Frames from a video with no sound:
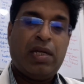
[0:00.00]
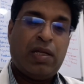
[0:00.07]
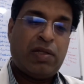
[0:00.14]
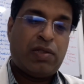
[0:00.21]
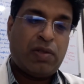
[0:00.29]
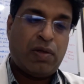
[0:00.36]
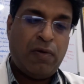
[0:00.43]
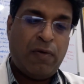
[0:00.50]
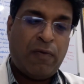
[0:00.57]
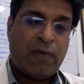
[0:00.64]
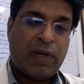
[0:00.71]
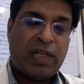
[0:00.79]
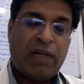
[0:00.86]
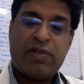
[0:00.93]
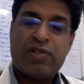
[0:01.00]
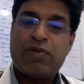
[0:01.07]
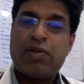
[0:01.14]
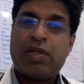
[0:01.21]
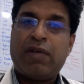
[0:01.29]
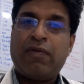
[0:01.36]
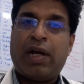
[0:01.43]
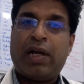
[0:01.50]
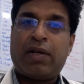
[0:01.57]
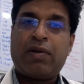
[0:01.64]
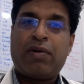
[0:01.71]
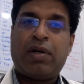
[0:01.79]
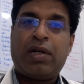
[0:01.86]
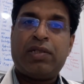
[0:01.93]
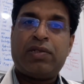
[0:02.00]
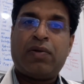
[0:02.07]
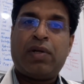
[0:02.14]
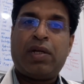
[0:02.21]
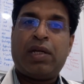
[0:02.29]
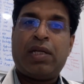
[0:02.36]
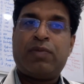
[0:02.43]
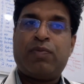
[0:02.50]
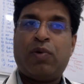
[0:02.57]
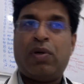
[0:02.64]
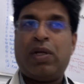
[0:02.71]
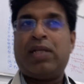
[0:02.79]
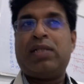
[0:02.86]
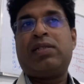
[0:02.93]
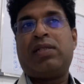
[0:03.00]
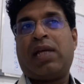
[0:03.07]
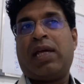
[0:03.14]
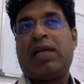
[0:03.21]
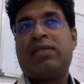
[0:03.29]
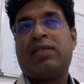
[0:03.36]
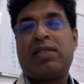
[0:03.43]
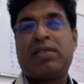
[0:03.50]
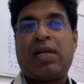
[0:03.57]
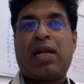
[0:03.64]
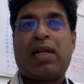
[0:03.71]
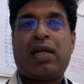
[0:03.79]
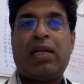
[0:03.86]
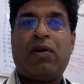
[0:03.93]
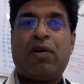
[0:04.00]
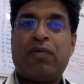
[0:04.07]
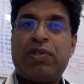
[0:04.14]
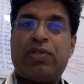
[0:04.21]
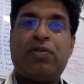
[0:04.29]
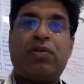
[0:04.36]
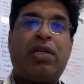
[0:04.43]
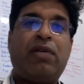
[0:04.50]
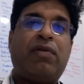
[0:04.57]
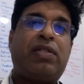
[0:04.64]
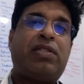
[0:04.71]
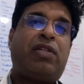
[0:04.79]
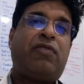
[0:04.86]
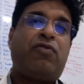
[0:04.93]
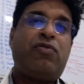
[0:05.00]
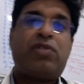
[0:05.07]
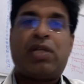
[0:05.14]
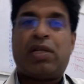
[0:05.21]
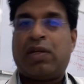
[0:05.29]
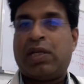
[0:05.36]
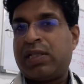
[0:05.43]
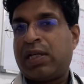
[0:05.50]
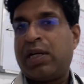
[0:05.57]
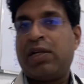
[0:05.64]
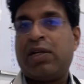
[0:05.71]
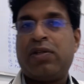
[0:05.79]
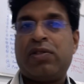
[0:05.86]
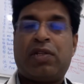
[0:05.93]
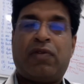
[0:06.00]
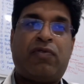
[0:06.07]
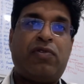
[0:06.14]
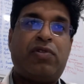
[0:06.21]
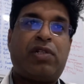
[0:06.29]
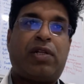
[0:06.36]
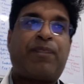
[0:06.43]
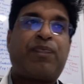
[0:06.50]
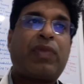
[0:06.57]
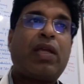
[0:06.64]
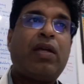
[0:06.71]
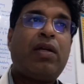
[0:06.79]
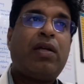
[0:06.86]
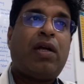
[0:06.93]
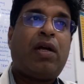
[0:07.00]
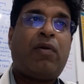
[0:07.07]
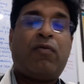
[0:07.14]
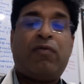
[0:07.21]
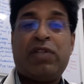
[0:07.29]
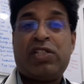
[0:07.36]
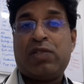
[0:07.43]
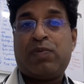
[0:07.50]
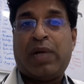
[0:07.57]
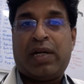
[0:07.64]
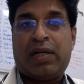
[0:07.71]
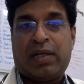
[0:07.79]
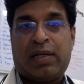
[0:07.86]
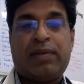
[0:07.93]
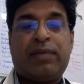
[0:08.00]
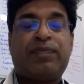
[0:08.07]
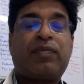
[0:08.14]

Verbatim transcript: So whether we should give hydrocortisone as bolus like 6 hourly or we should give as infusion, as a continuous infusion, uh, which is better?